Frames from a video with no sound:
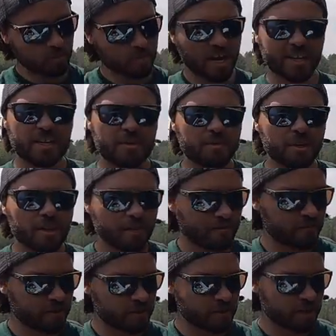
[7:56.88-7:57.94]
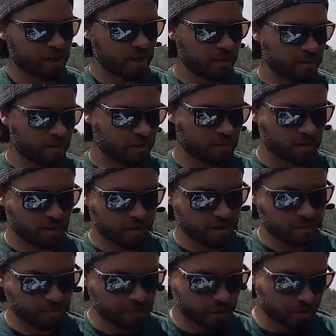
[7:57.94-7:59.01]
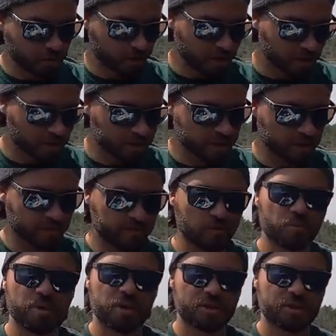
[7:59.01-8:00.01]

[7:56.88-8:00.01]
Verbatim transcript: We're not keeping any fish today, um, but we are going to take a few